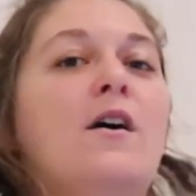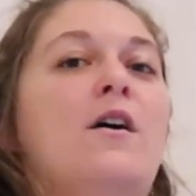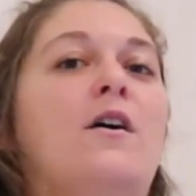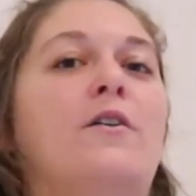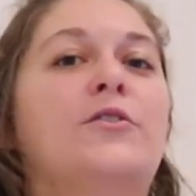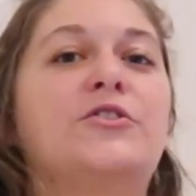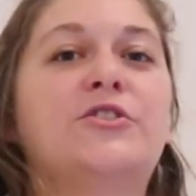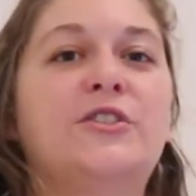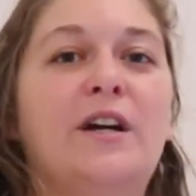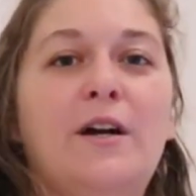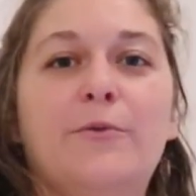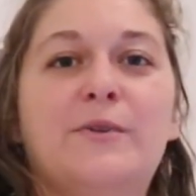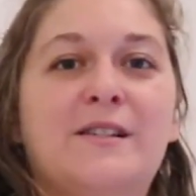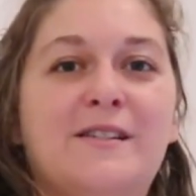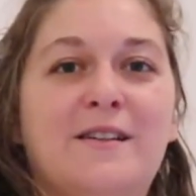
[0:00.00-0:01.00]
or share
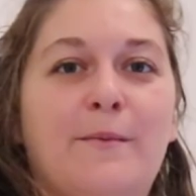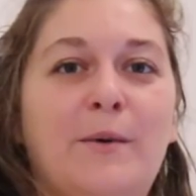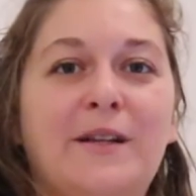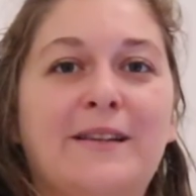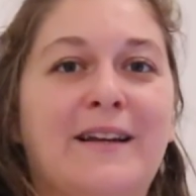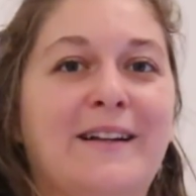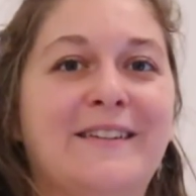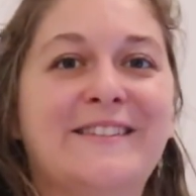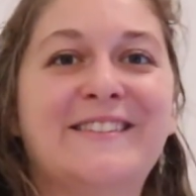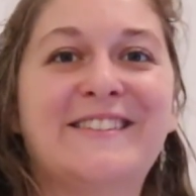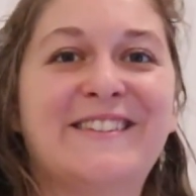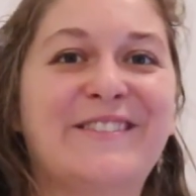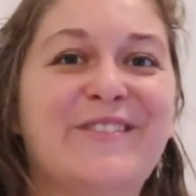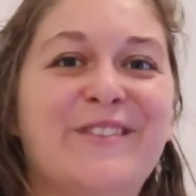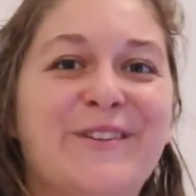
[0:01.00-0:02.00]
with someone else
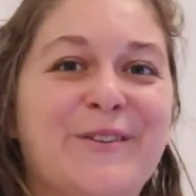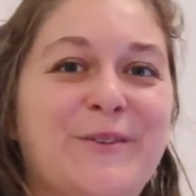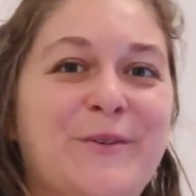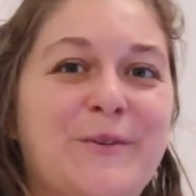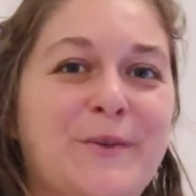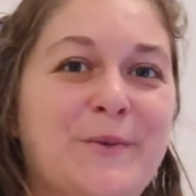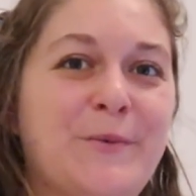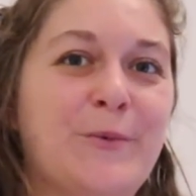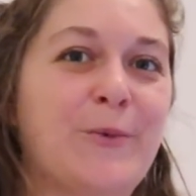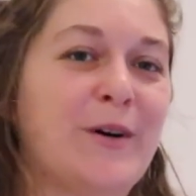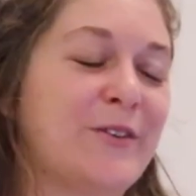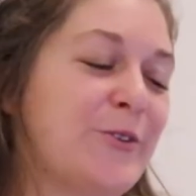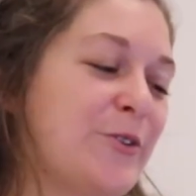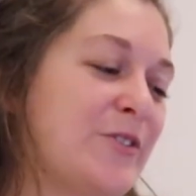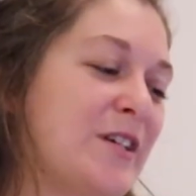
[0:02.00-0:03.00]
if you
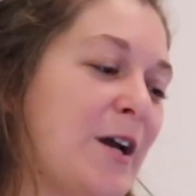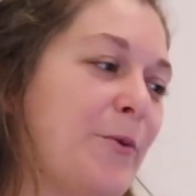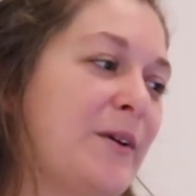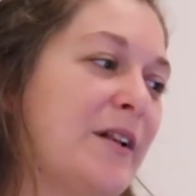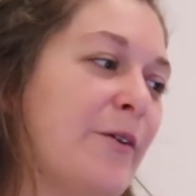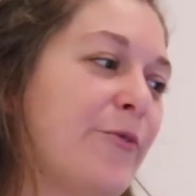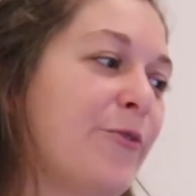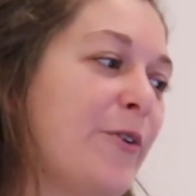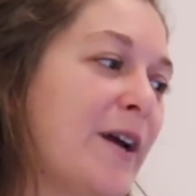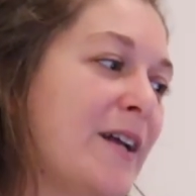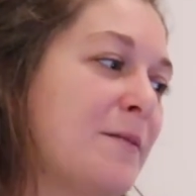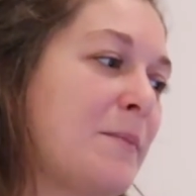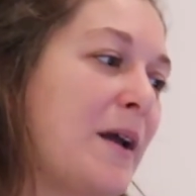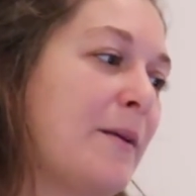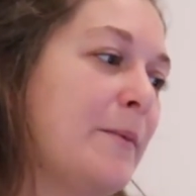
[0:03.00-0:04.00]
want to share with a
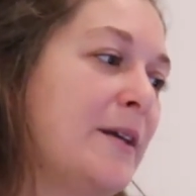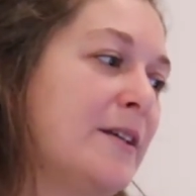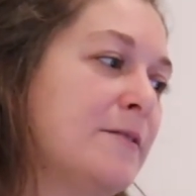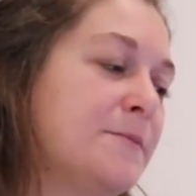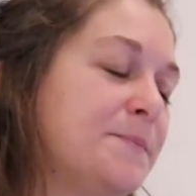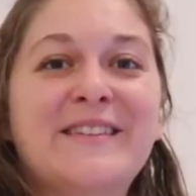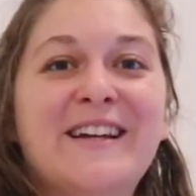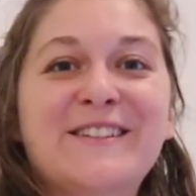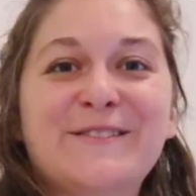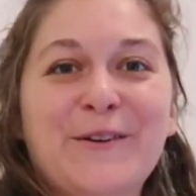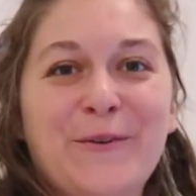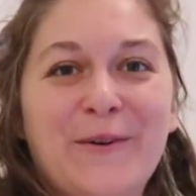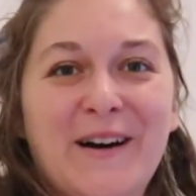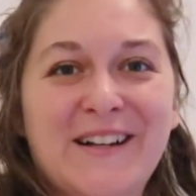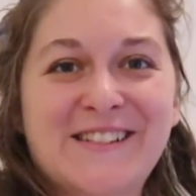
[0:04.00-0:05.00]
friend maybe. Thanks
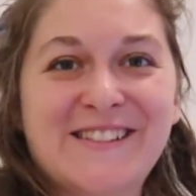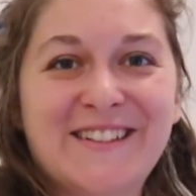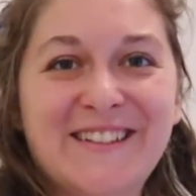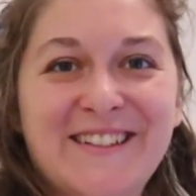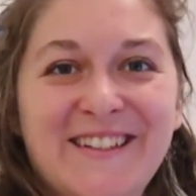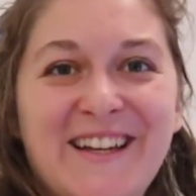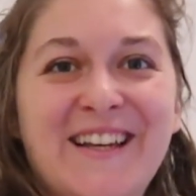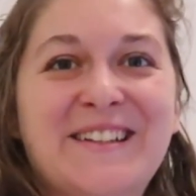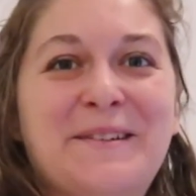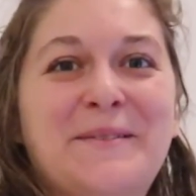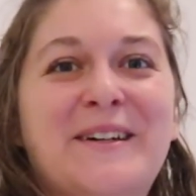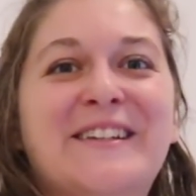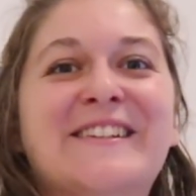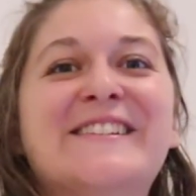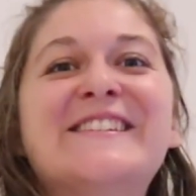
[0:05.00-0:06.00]
for watching, and I'm
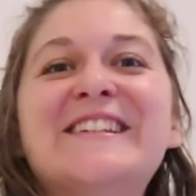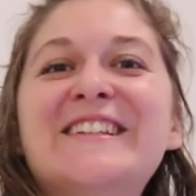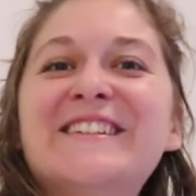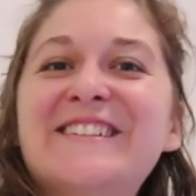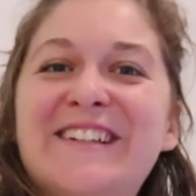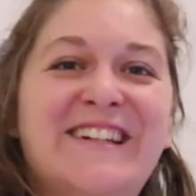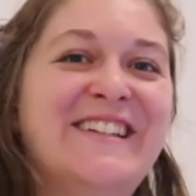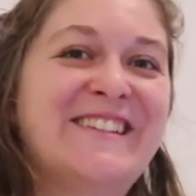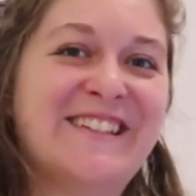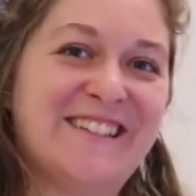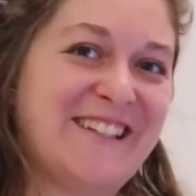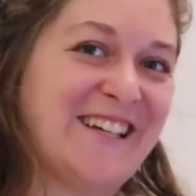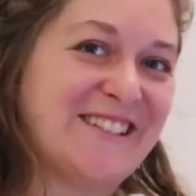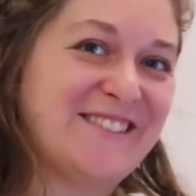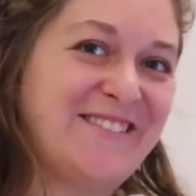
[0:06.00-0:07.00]
gonna see you in the
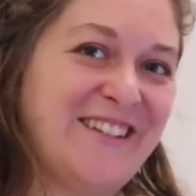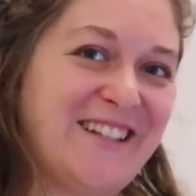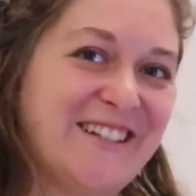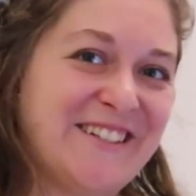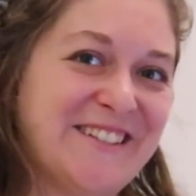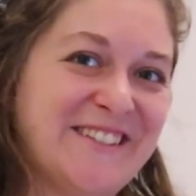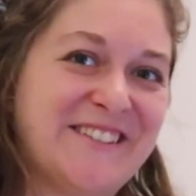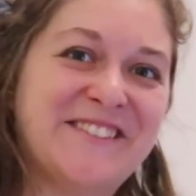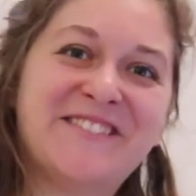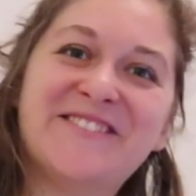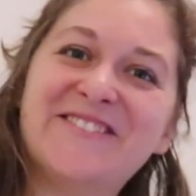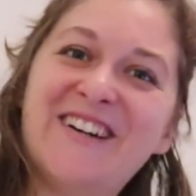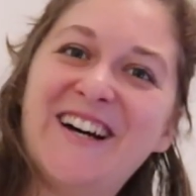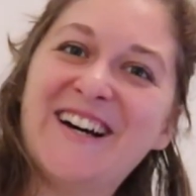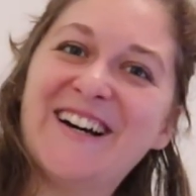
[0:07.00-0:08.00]
next video.
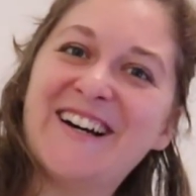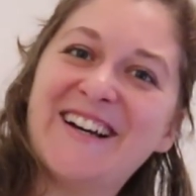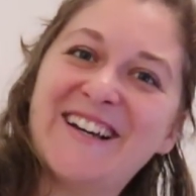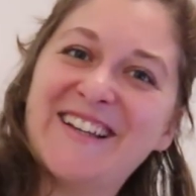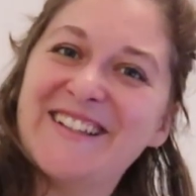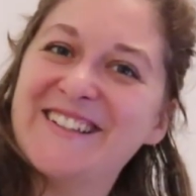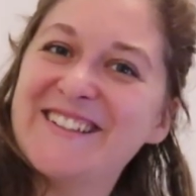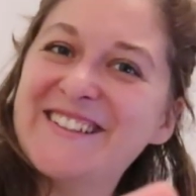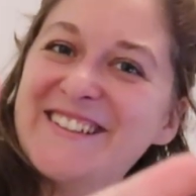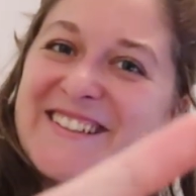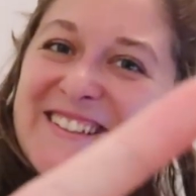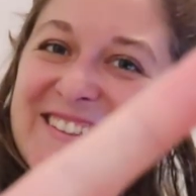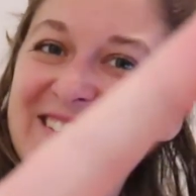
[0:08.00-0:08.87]
Bye!